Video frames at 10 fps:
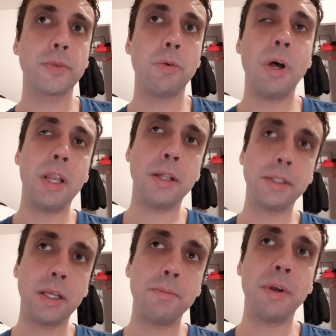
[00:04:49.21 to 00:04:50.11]
well, I'll
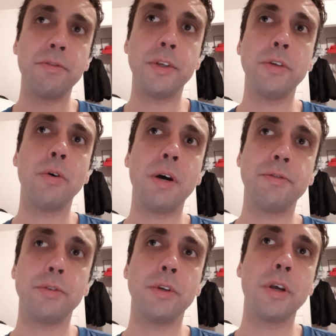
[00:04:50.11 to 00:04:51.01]
tell my video
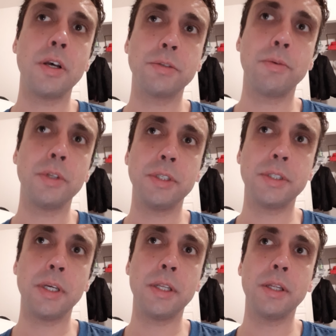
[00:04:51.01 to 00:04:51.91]
after the gospel. He
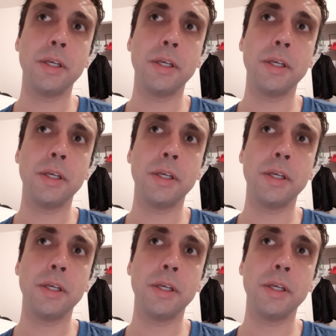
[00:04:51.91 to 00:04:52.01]
said,